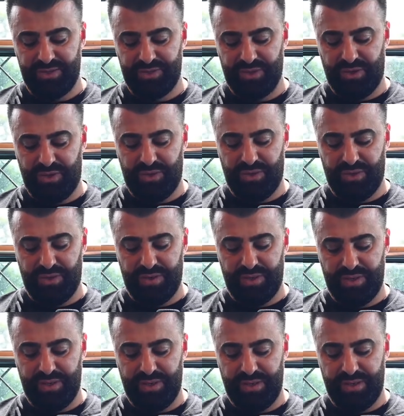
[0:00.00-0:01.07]
So,
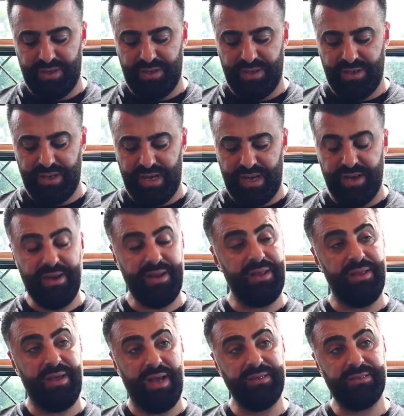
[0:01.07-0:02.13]
and
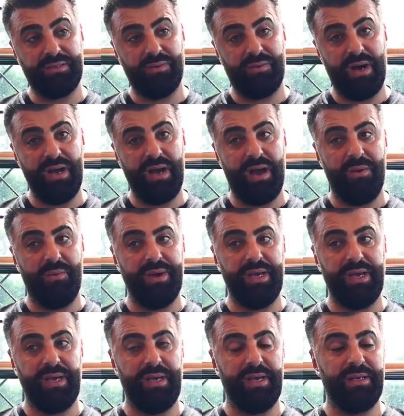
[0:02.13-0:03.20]
hence to why
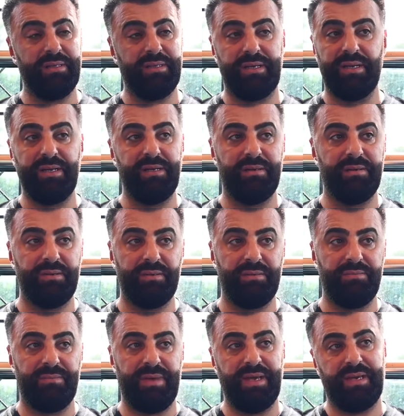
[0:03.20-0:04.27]
we didn't
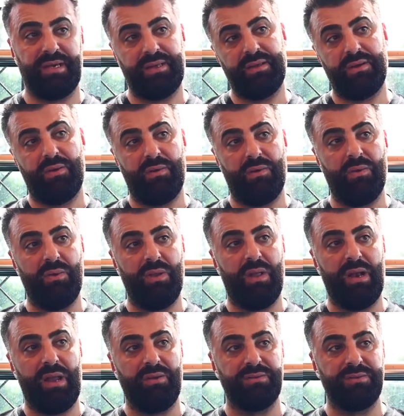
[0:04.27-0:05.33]
make all our
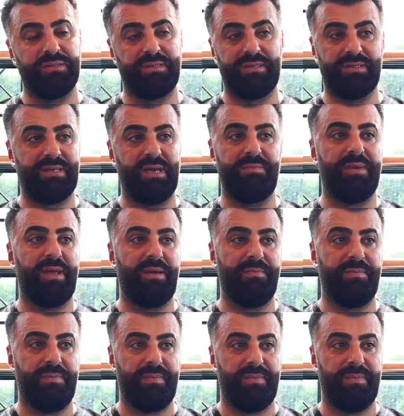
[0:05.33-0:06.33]
lounges the same name.